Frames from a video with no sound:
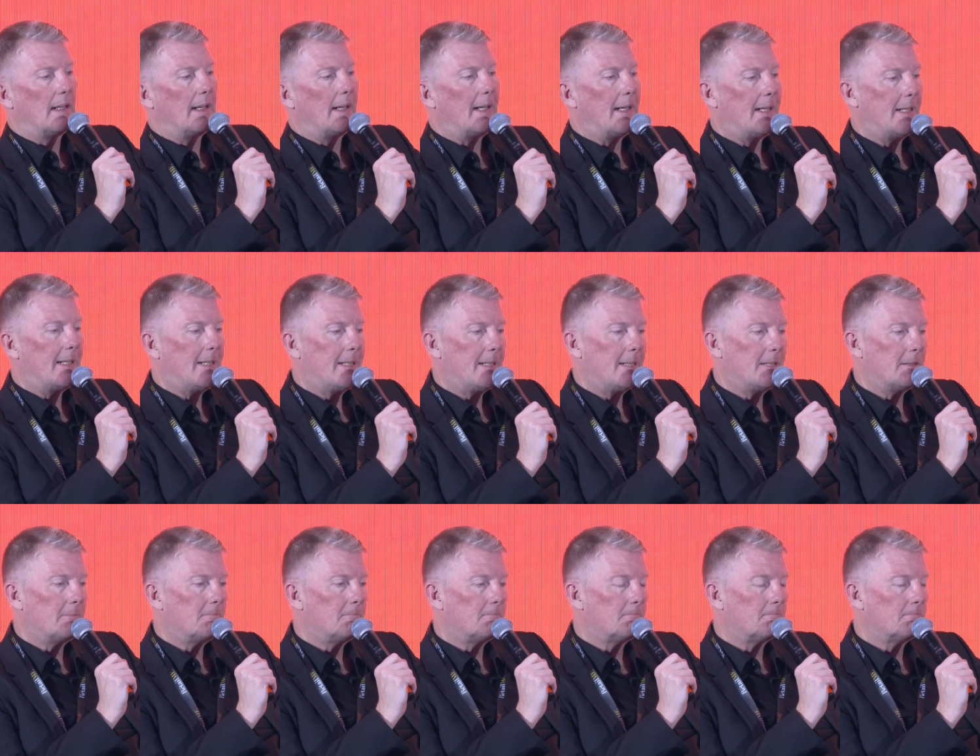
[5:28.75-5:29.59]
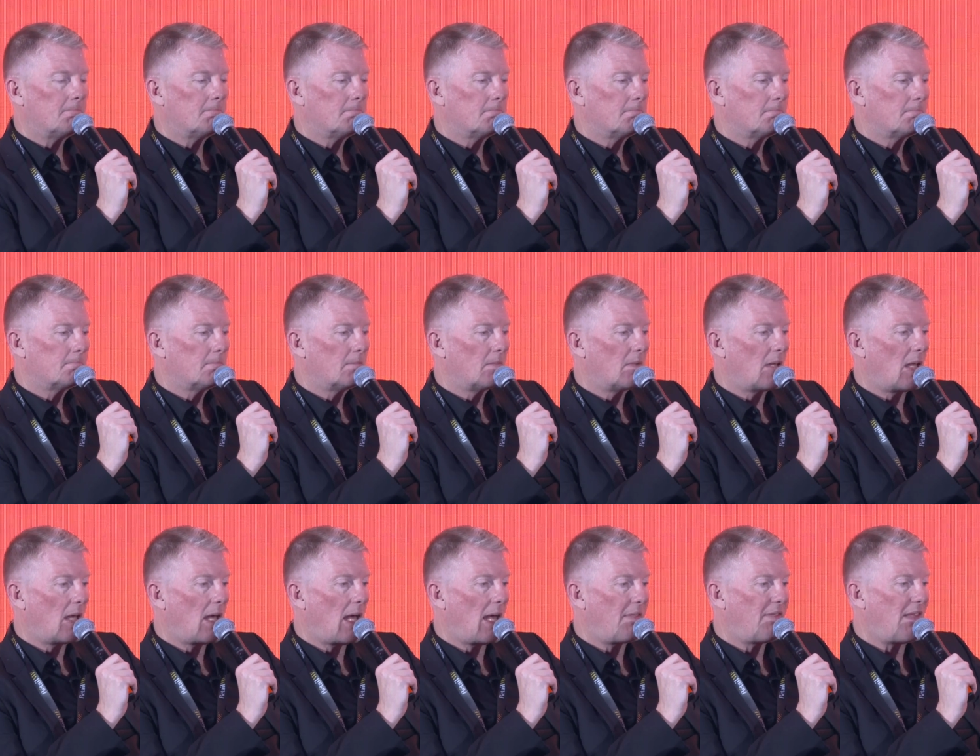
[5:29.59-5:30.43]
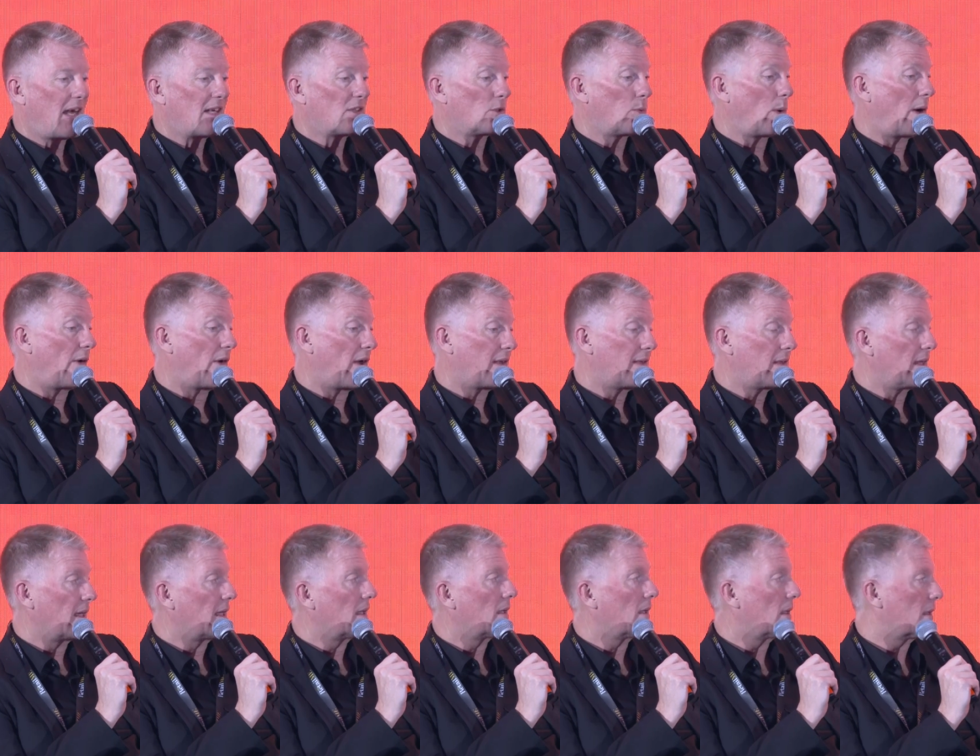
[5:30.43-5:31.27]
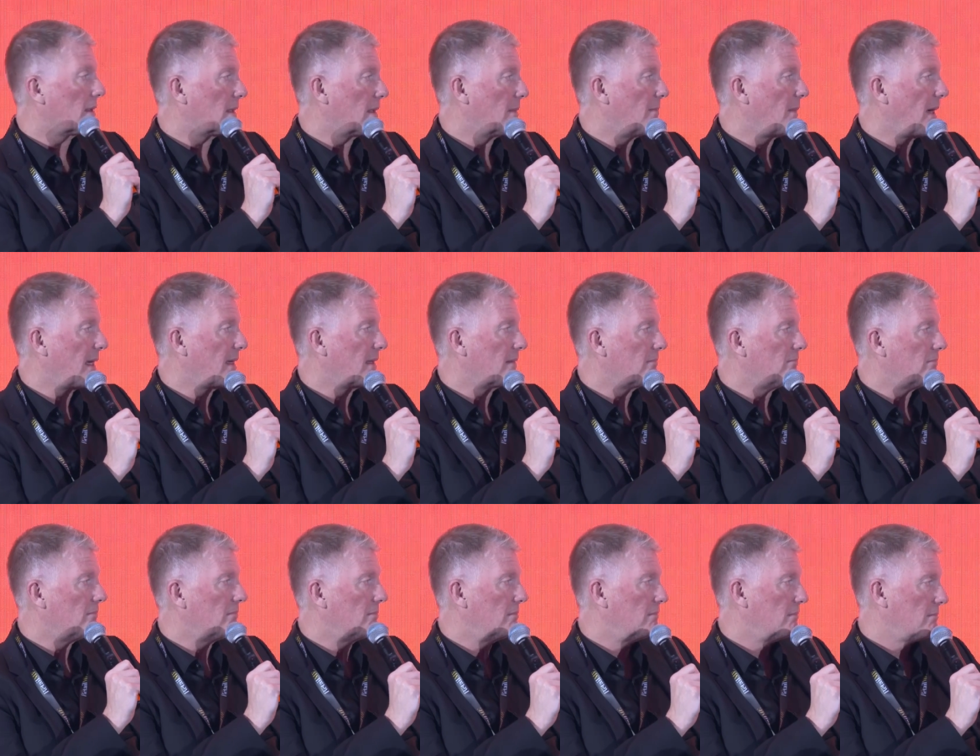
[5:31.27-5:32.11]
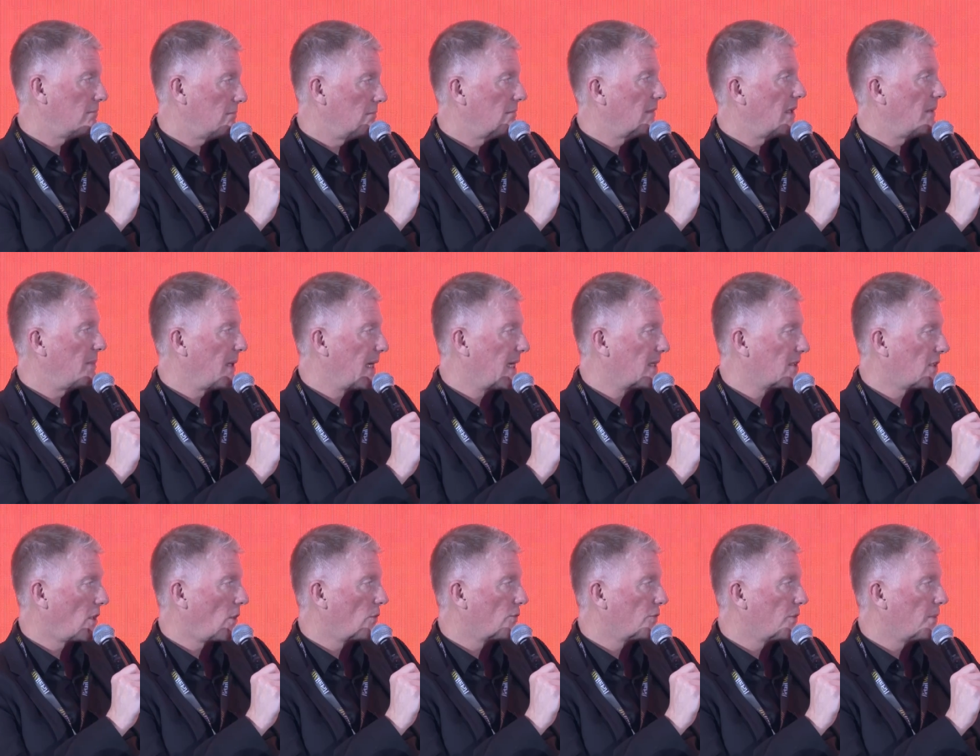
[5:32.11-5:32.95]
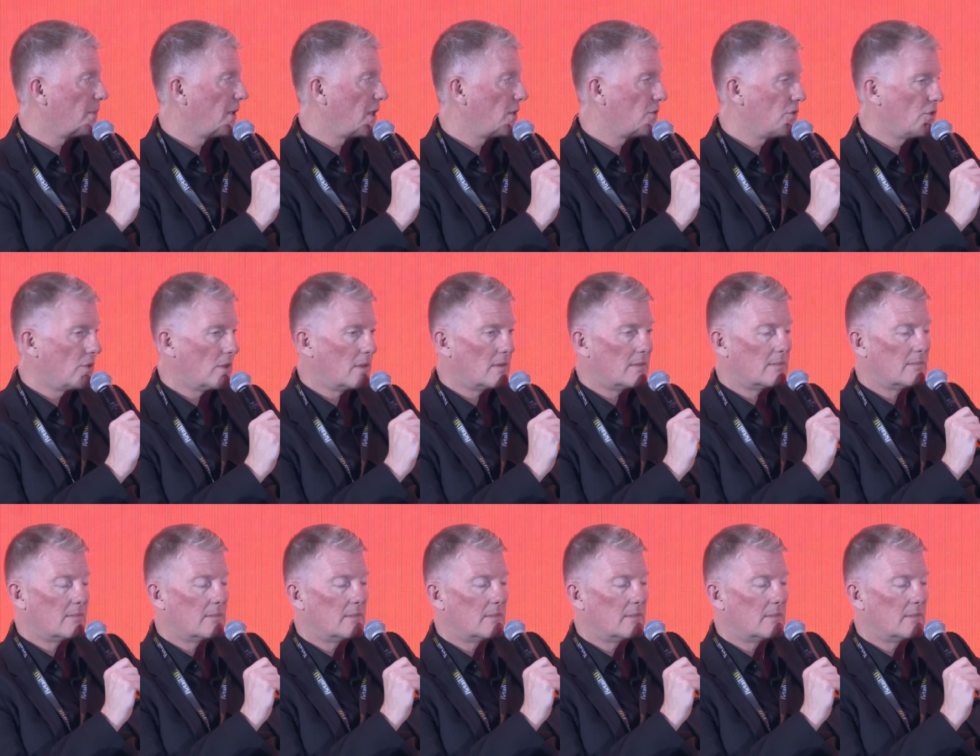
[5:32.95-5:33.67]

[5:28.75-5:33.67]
And that's where I think I can make the biggest contribution.